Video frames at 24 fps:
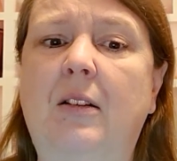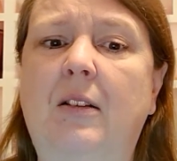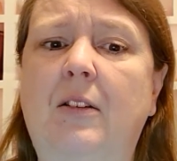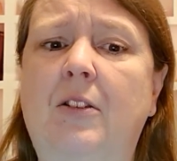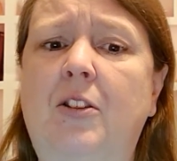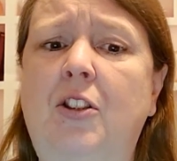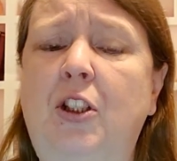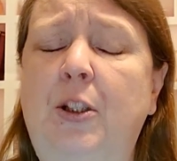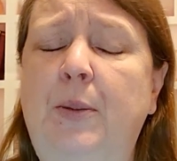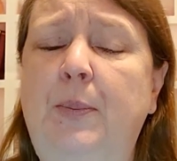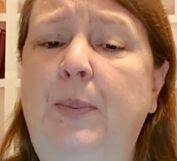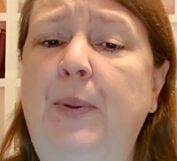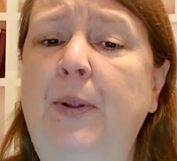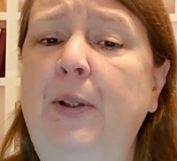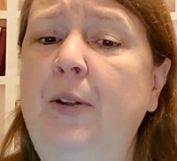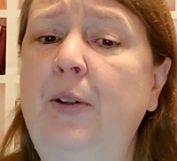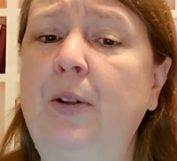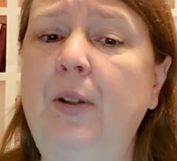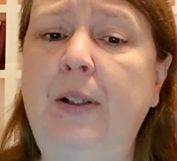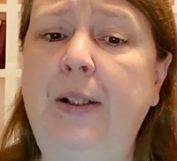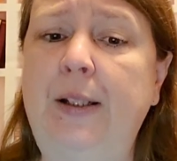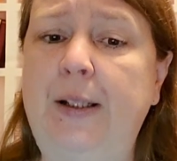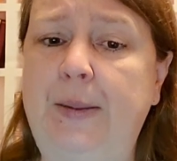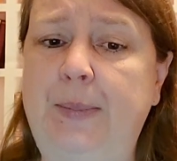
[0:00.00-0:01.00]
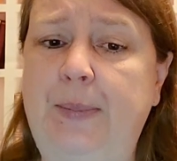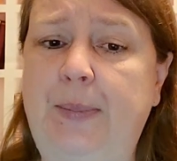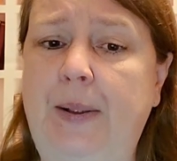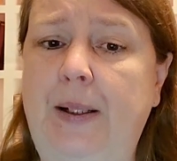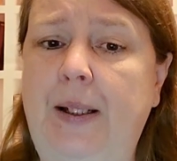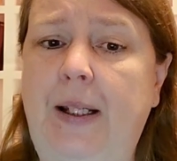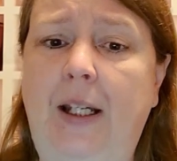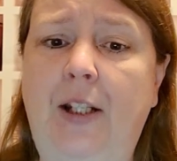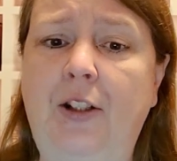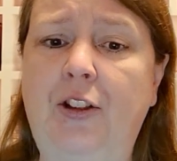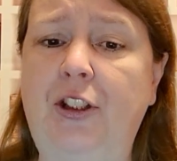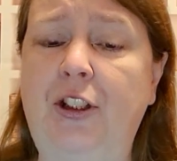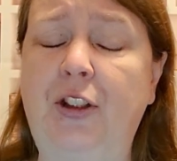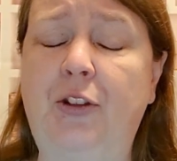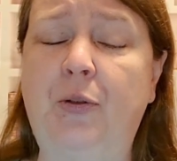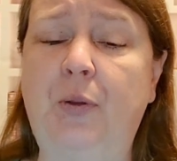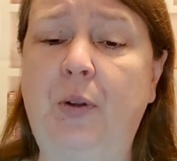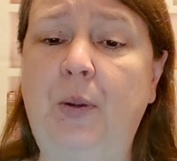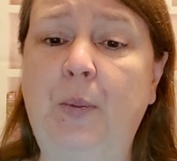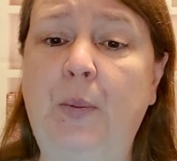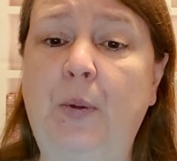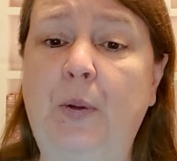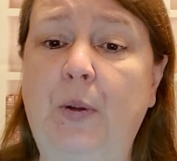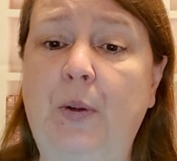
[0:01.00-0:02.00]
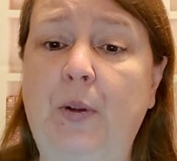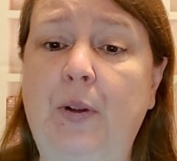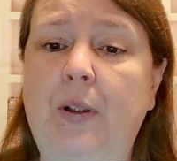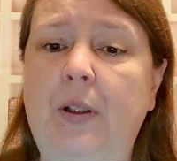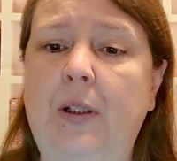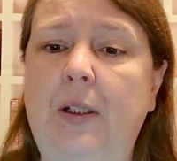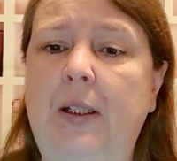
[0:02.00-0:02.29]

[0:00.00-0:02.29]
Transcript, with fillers: She bit her lip, and she trembled.